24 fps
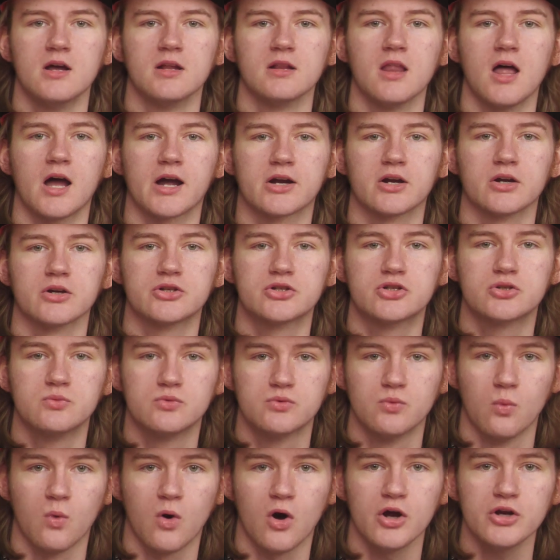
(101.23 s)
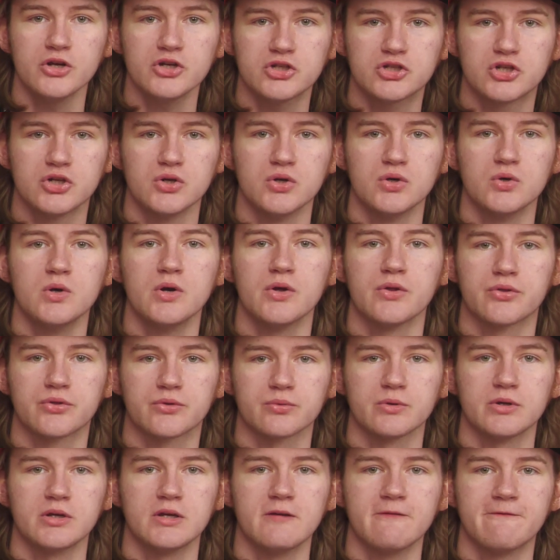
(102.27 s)
Locker
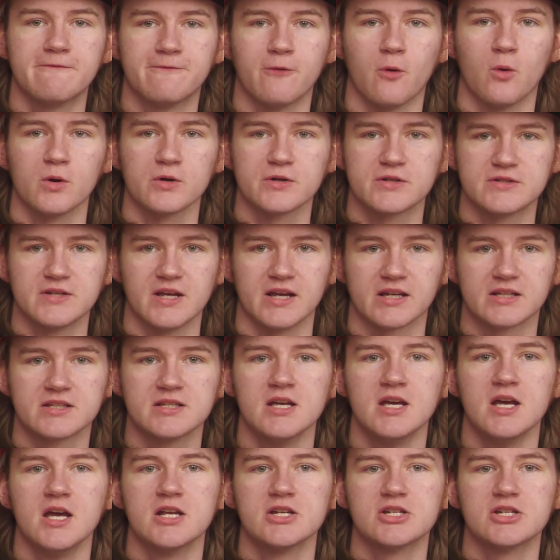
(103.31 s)
12346.